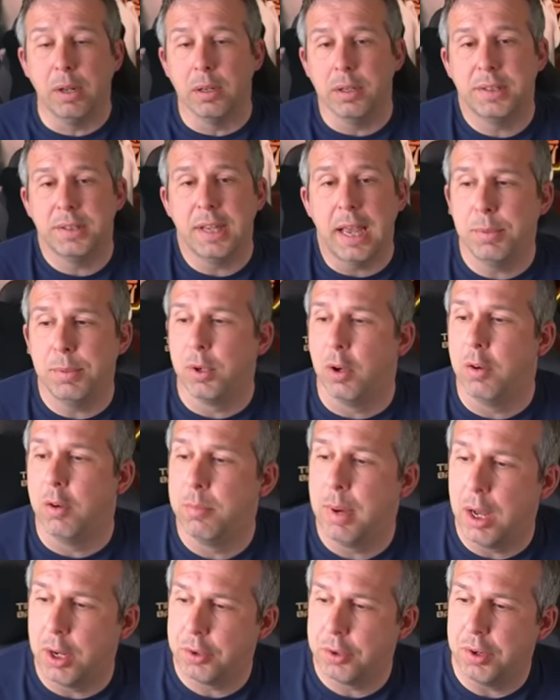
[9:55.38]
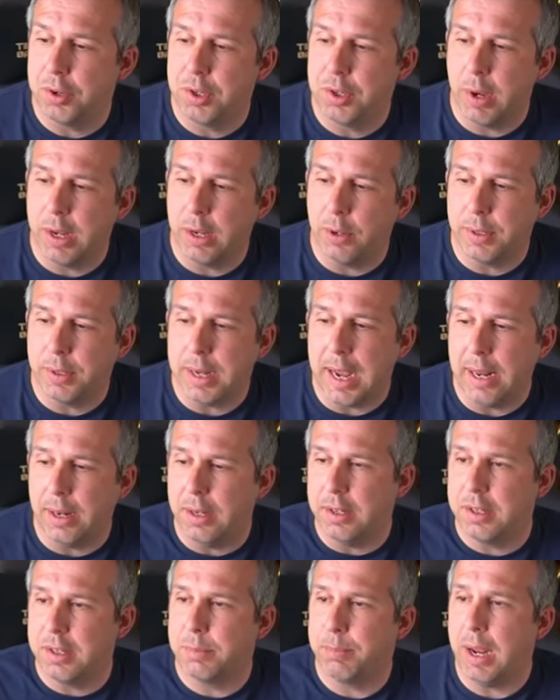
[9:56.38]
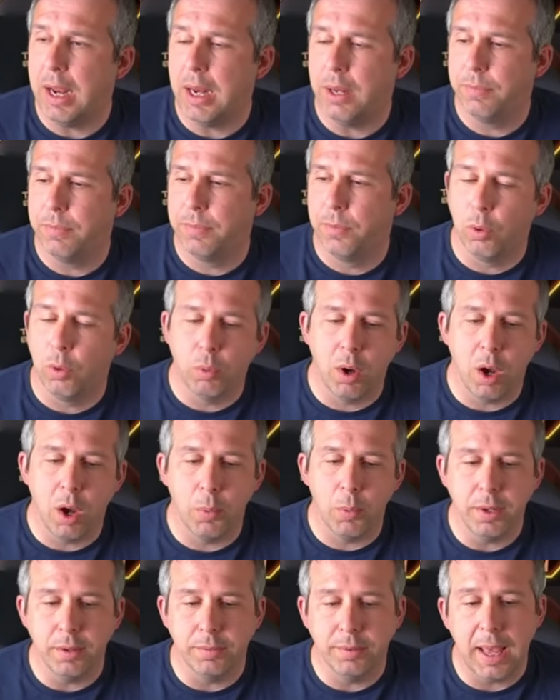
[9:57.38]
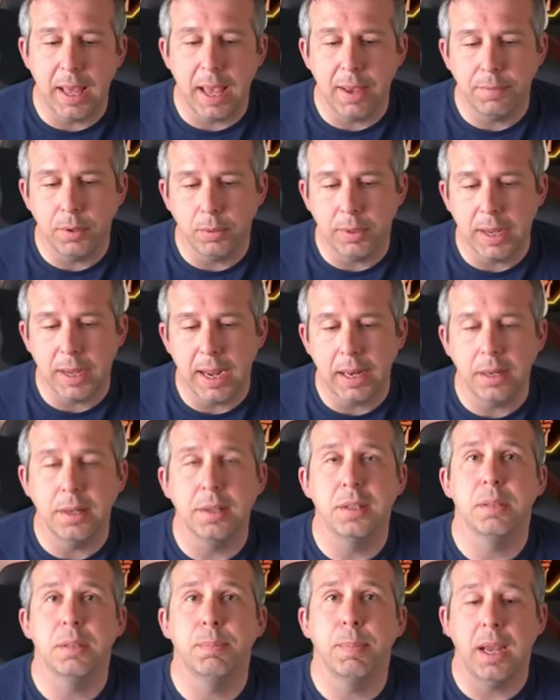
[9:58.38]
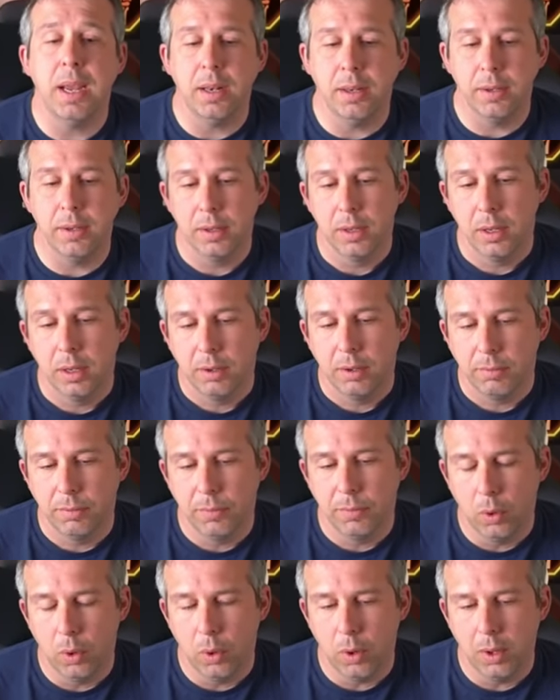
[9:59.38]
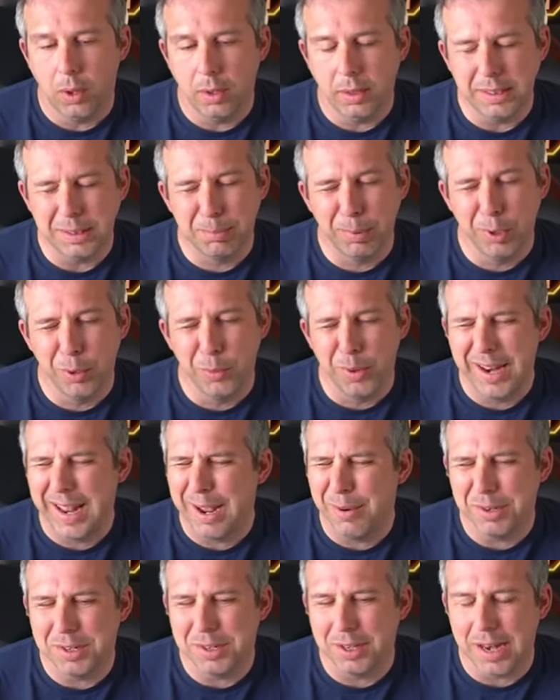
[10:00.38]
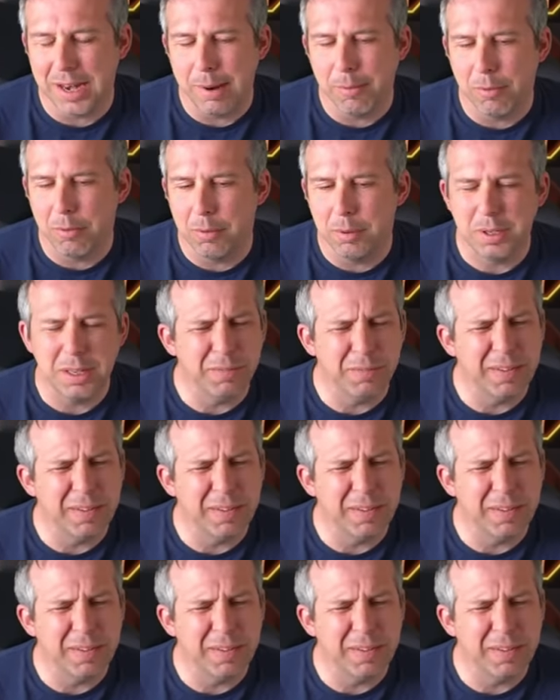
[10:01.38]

we've got the same sort of masteries where you're gaining speed for Whirlwind of Death. You're gaining speed for this blue one here, which I can never